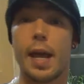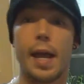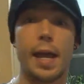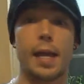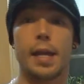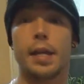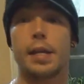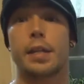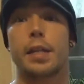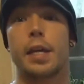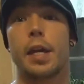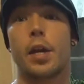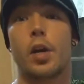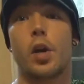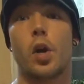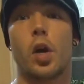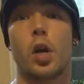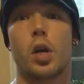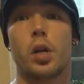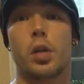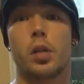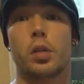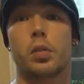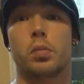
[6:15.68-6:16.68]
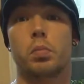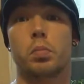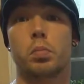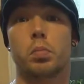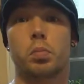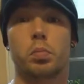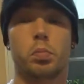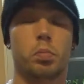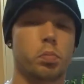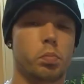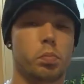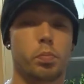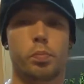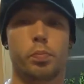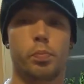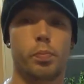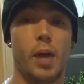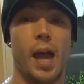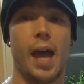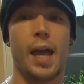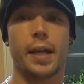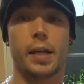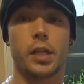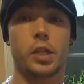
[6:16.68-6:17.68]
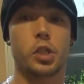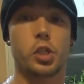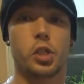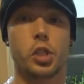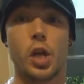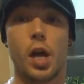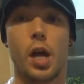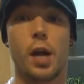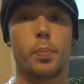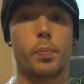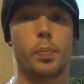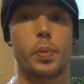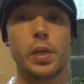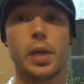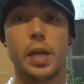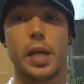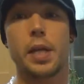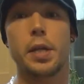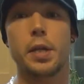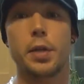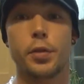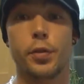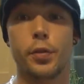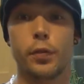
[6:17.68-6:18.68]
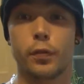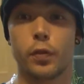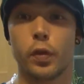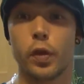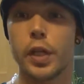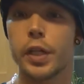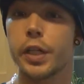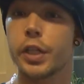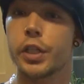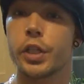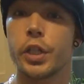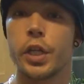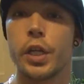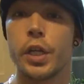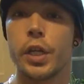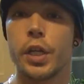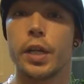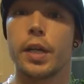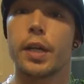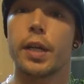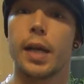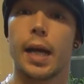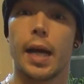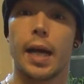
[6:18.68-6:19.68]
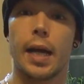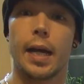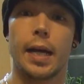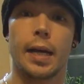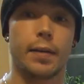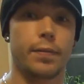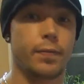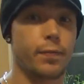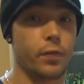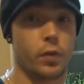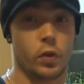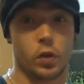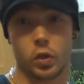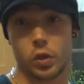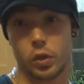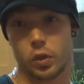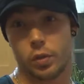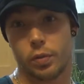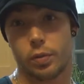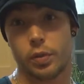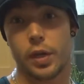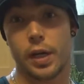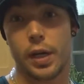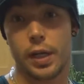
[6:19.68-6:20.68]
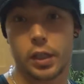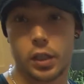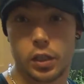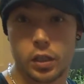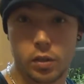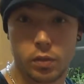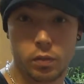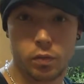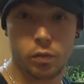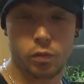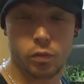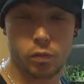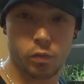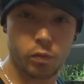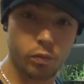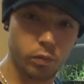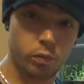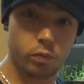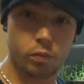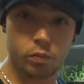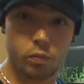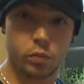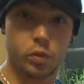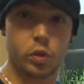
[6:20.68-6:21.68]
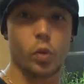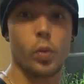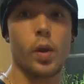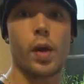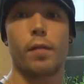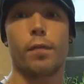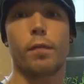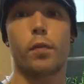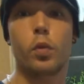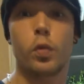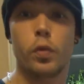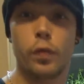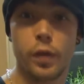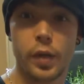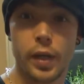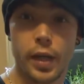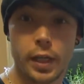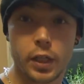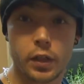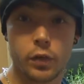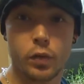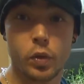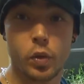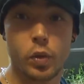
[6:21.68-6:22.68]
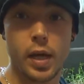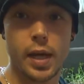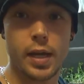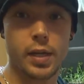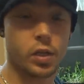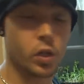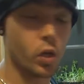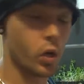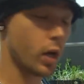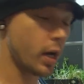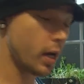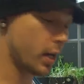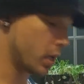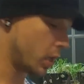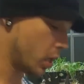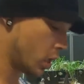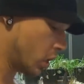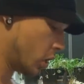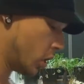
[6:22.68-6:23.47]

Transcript: and get it all packaged up and in the fridge for the next, so we have food for the next few days, alright?